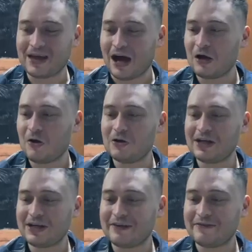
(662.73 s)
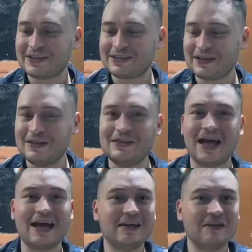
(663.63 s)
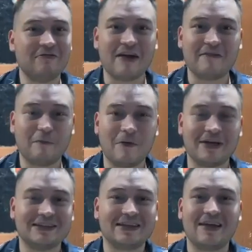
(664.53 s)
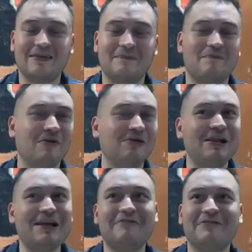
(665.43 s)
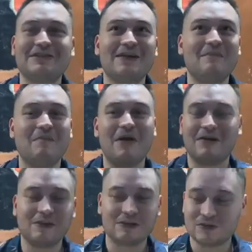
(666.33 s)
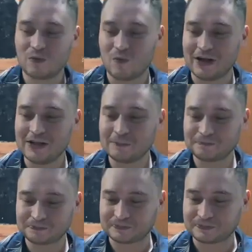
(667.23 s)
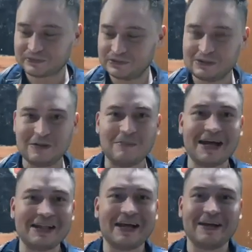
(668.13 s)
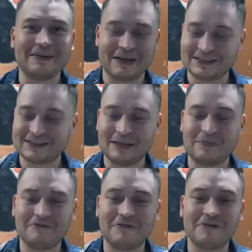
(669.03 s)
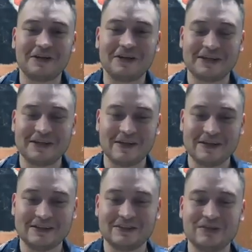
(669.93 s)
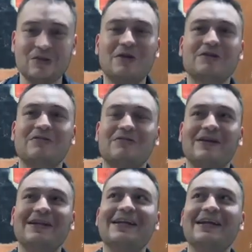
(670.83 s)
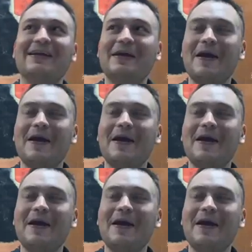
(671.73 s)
I'm gonna give it 95 points. I believe it's a marvelous wine, but as I said before, it's not really